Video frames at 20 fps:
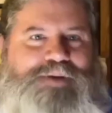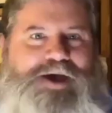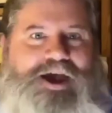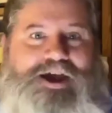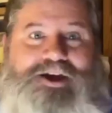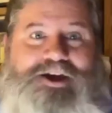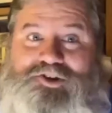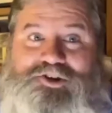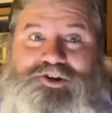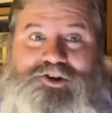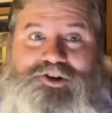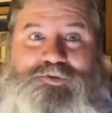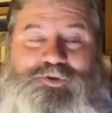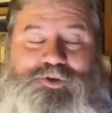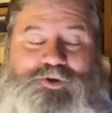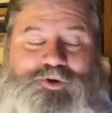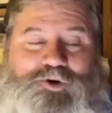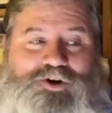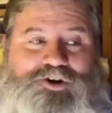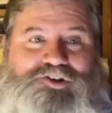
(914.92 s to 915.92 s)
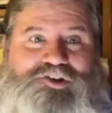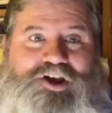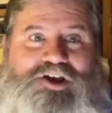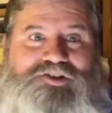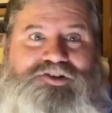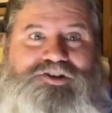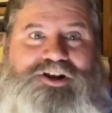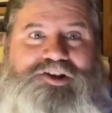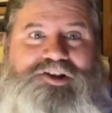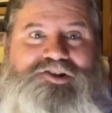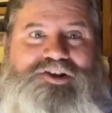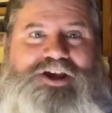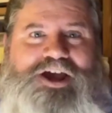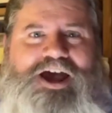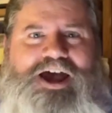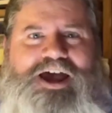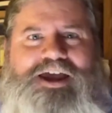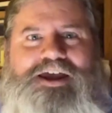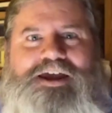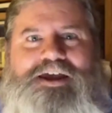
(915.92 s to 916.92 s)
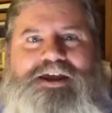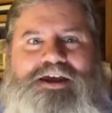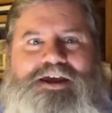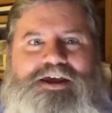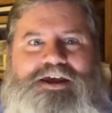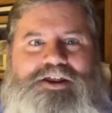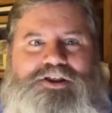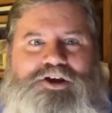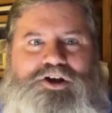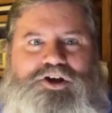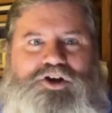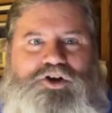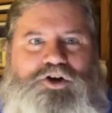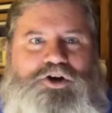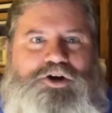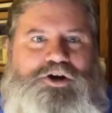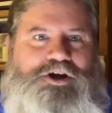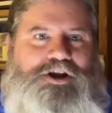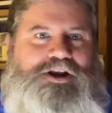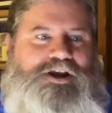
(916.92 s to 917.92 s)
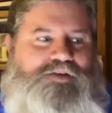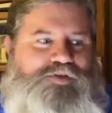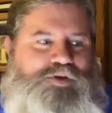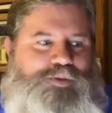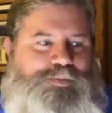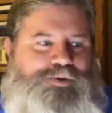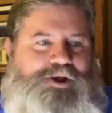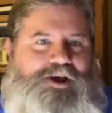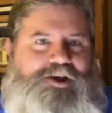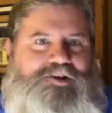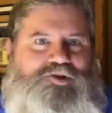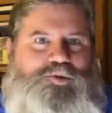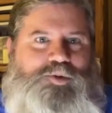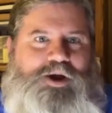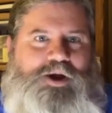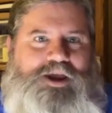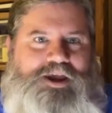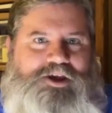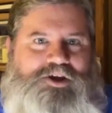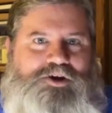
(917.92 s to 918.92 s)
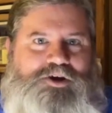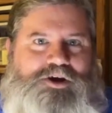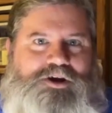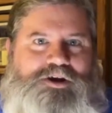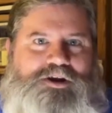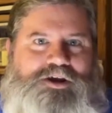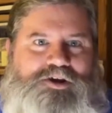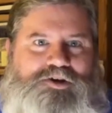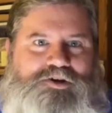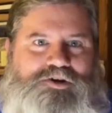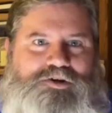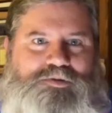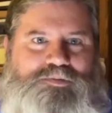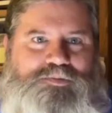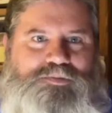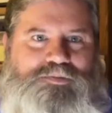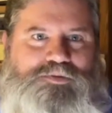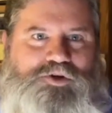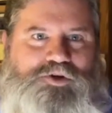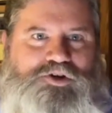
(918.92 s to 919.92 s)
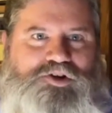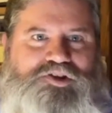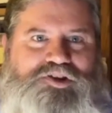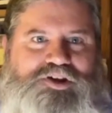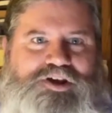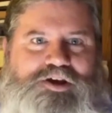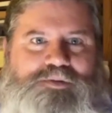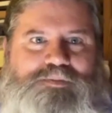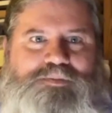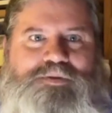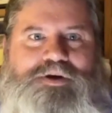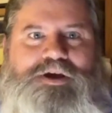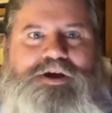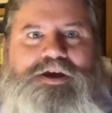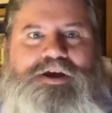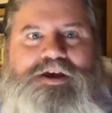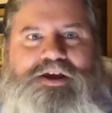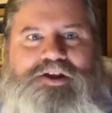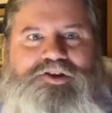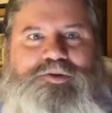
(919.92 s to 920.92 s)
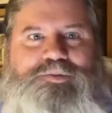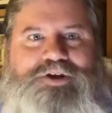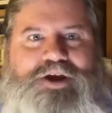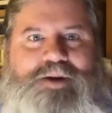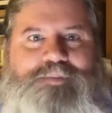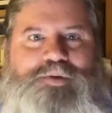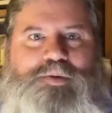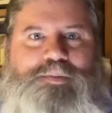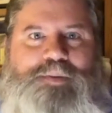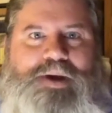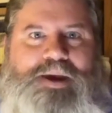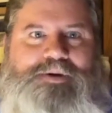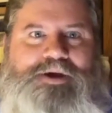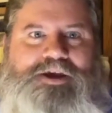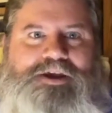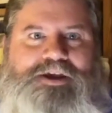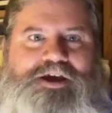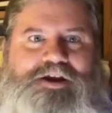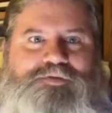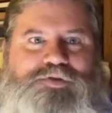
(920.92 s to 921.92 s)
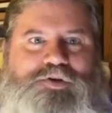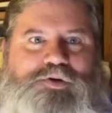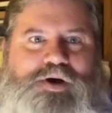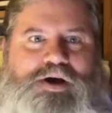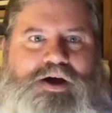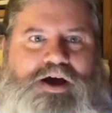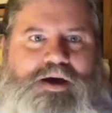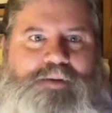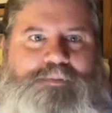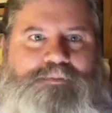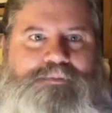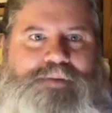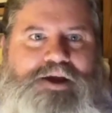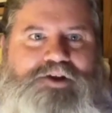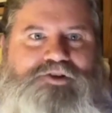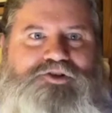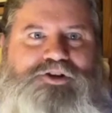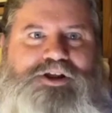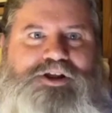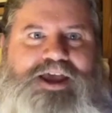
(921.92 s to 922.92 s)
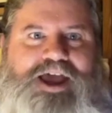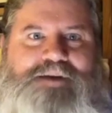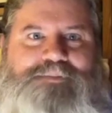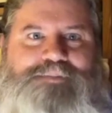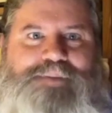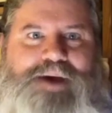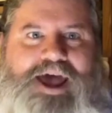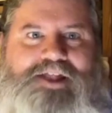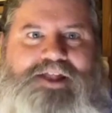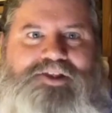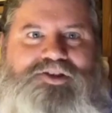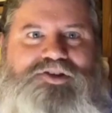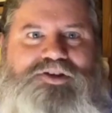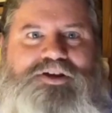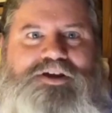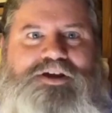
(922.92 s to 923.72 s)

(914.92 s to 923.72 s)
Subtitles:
It's a good deal for the organization. He's a guy that could, if he plays the way he could, you could see him in September maybe get a few major league at bats.